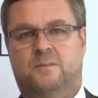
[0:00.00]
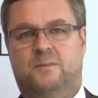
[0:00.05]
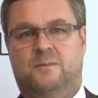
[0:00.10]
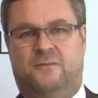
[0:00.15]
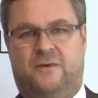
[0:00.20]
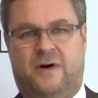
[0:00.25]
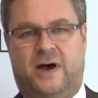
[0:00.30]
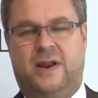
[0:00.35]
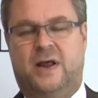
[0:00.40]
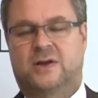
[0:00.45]

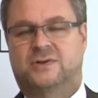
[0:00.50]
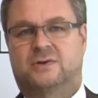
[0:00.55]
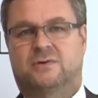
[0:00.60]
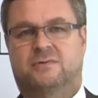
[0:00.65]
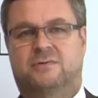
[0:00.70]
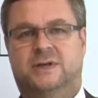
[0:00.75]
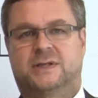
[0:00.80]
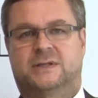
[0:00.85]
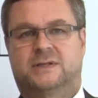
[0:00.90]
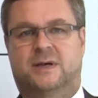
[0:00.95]
financial
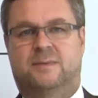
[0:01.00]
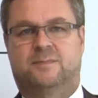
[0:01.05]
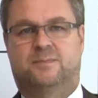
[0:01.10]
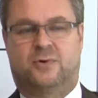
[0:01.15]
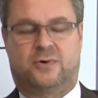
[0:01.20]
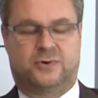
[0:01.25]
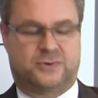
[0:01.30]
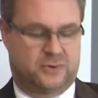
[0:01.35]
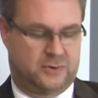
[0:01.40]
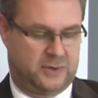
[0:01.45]
risk and
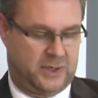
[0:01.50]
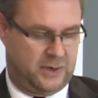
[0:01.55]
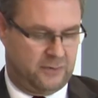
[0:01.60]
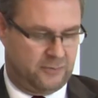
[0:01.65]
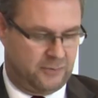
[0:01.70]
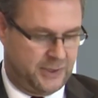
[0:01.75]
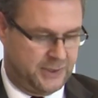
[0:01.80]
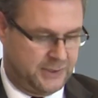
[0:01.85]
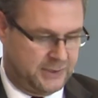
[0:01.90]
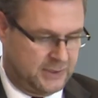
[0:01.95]
personnel
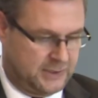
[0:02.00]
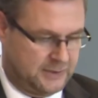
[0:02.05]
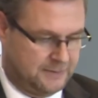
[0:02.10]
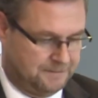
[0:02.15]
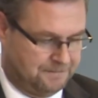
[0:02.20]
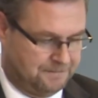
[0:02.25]
risk.